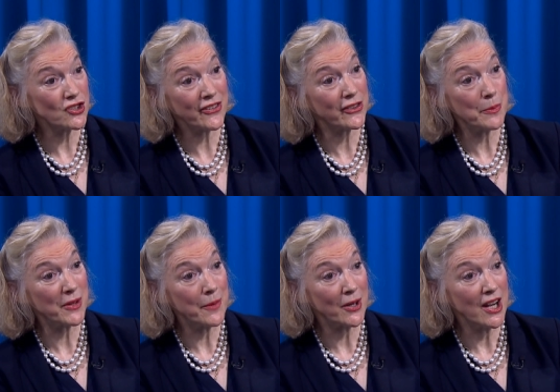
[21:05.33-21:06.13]
just the
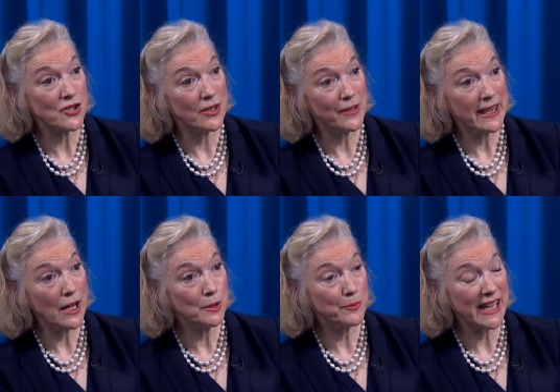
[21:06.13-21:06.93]
preparation
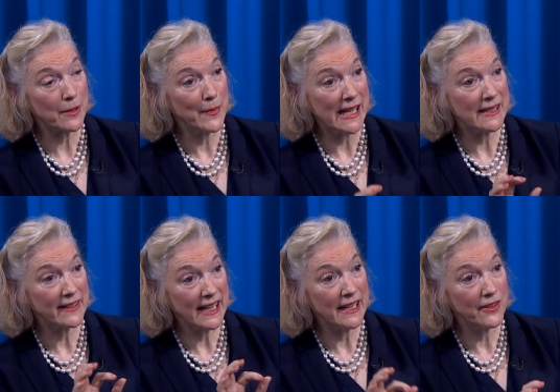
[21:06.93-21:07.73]
without
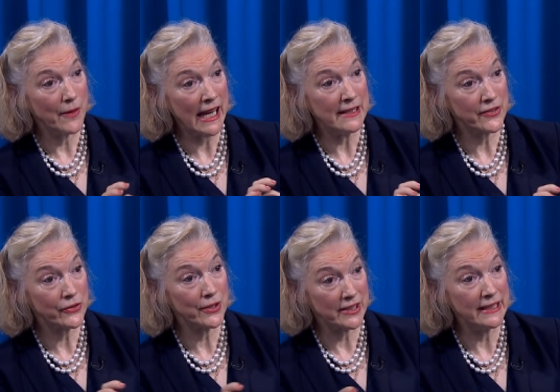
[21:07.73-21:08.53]
pigment in
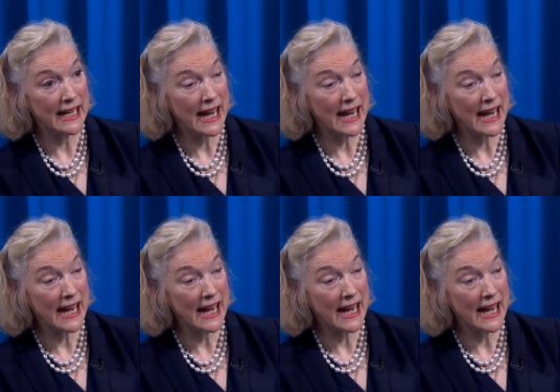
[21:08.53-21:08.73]
certain